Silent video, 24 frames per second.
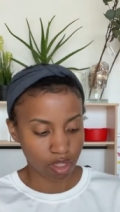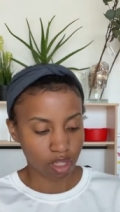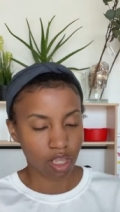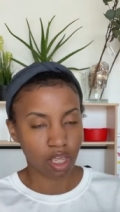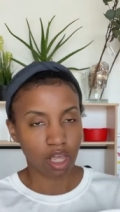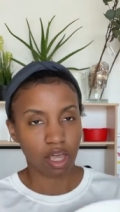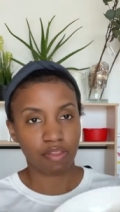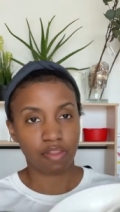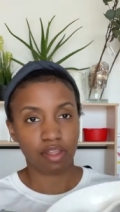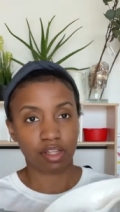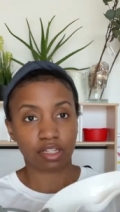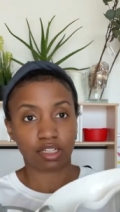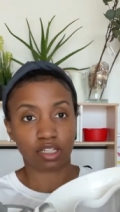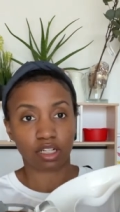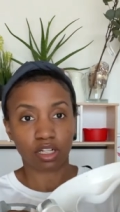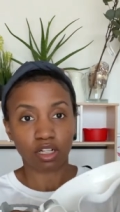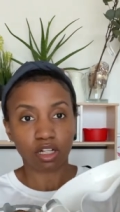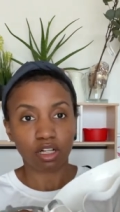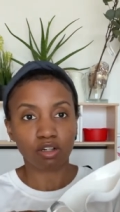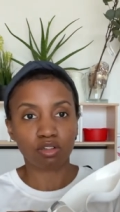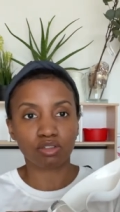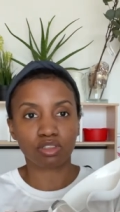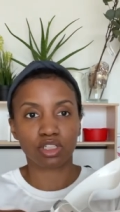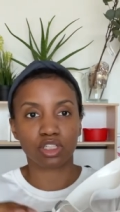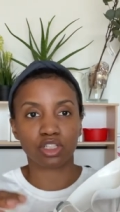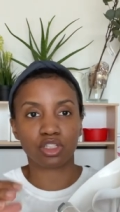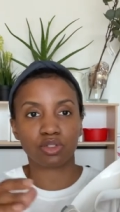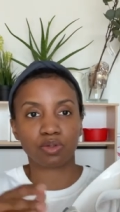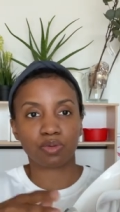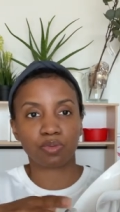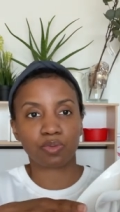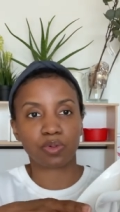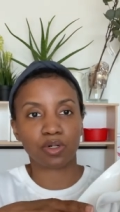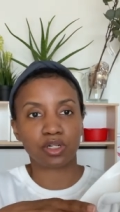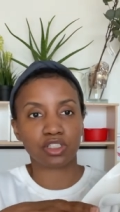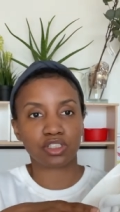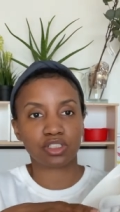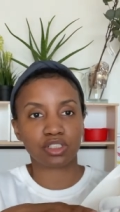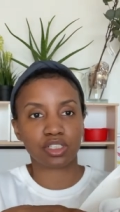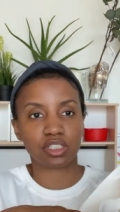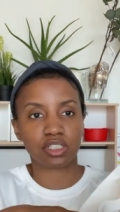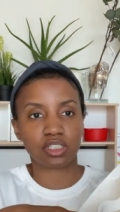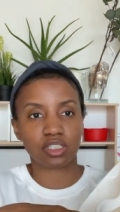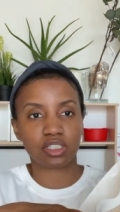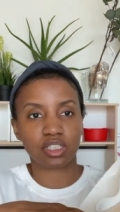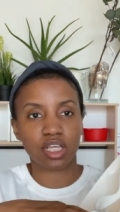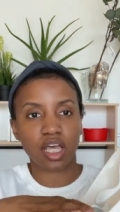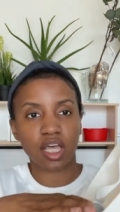and then to close it, you push
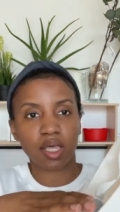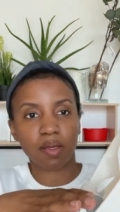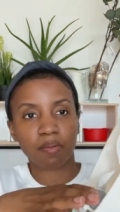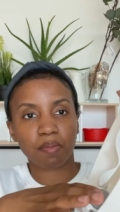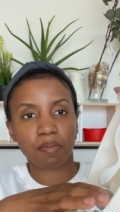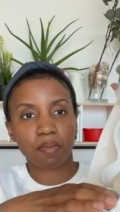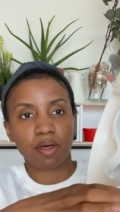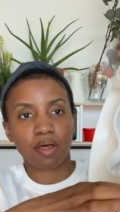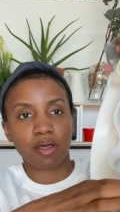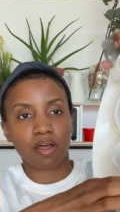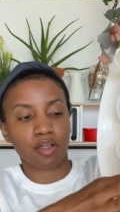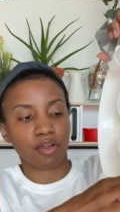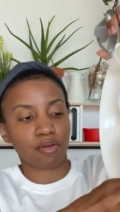these same